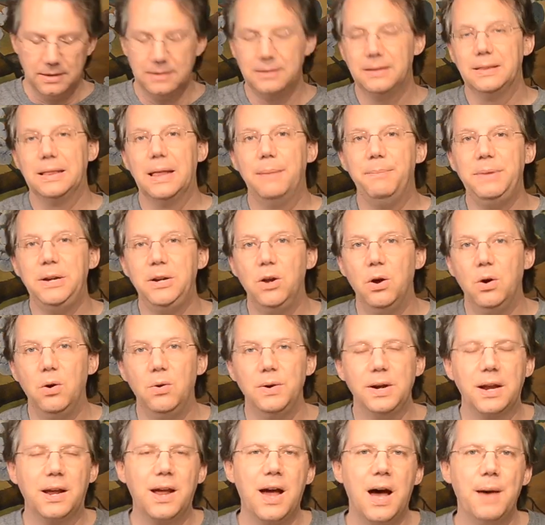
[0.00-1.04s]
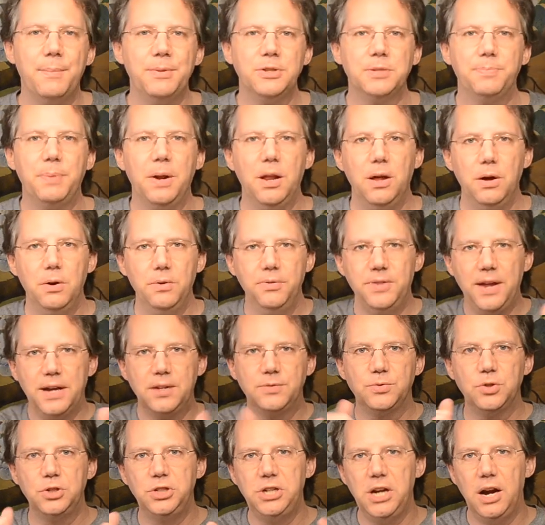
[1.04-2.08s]
Let me know in the comments below. Thanks
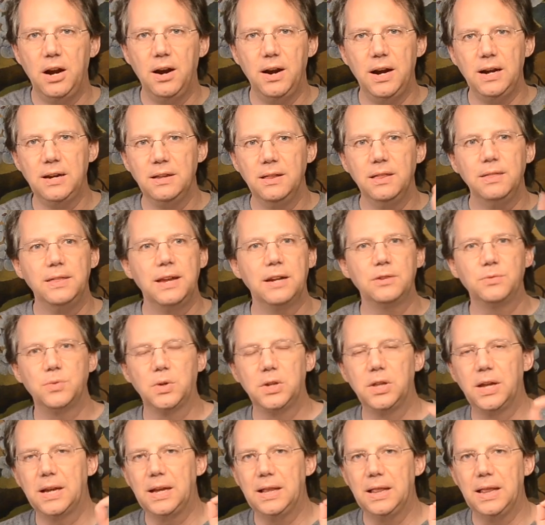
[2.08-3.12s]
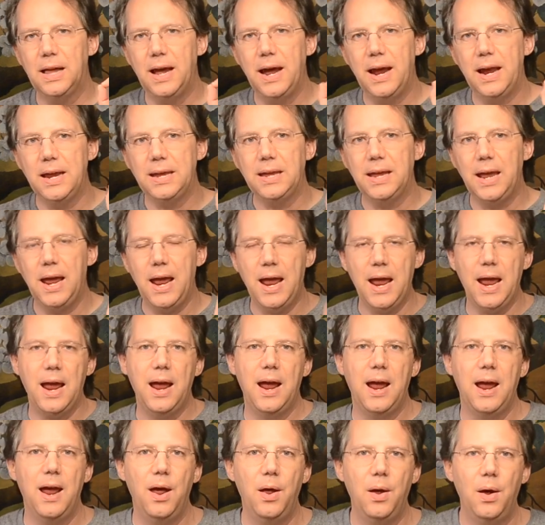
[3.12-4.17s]
for sharing. Thanks for clicking like.
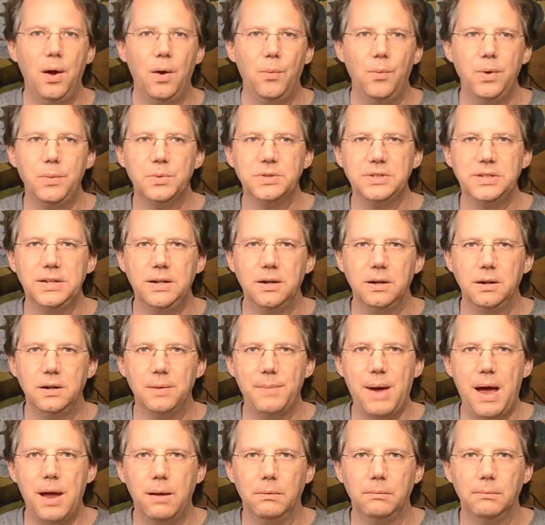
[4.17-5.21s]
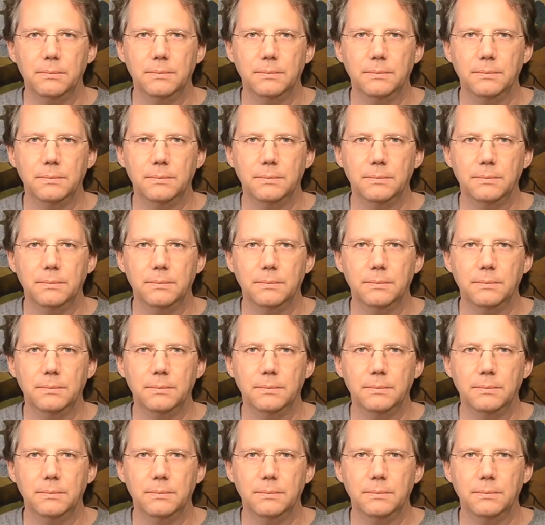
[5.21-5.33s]
And we will see you. Goodbye.